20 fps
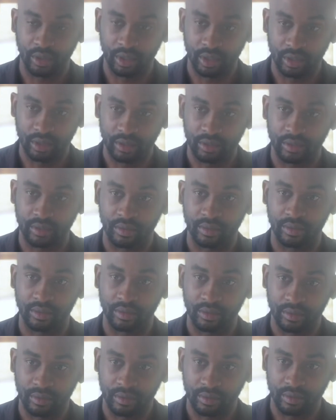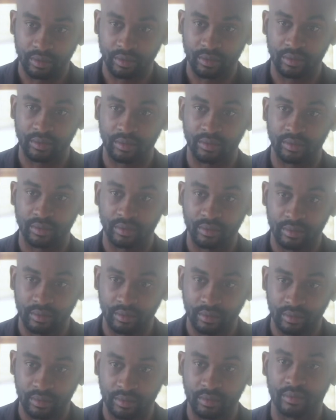And that's the good. We don't never
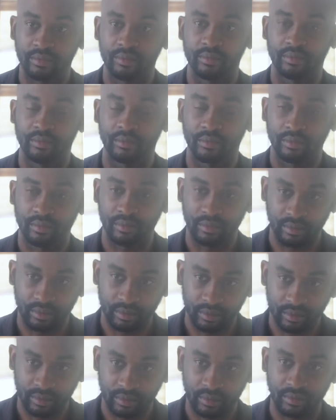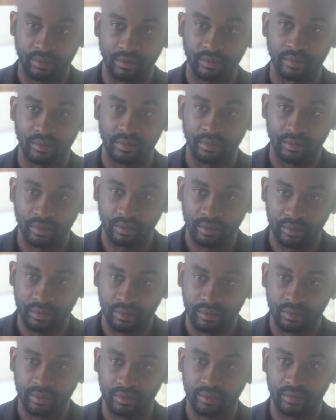see that part. You know what I mean? We want to bash
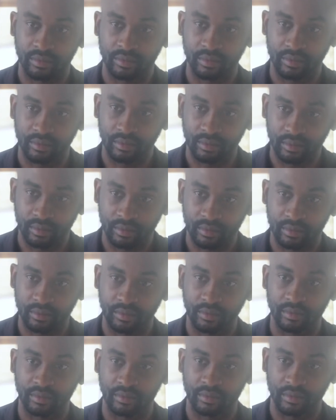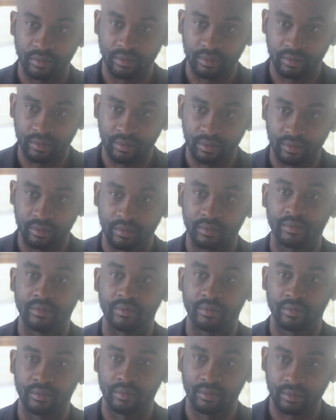parents,
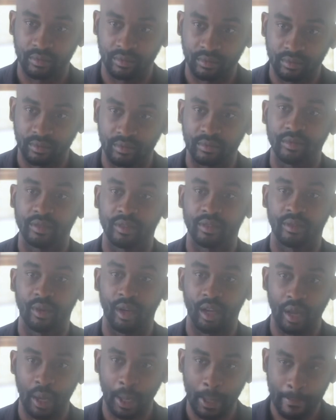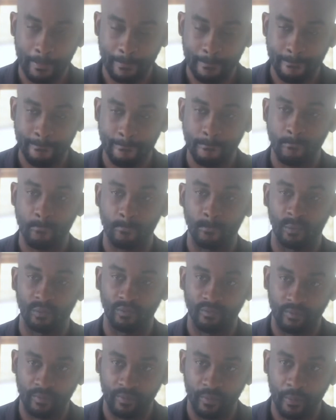especially our fathers, because a lot of them
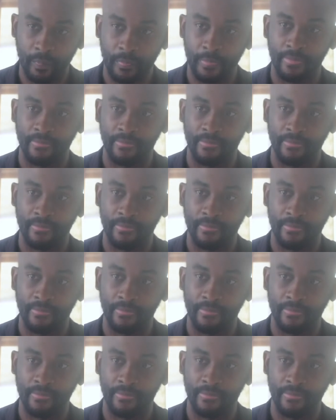absent.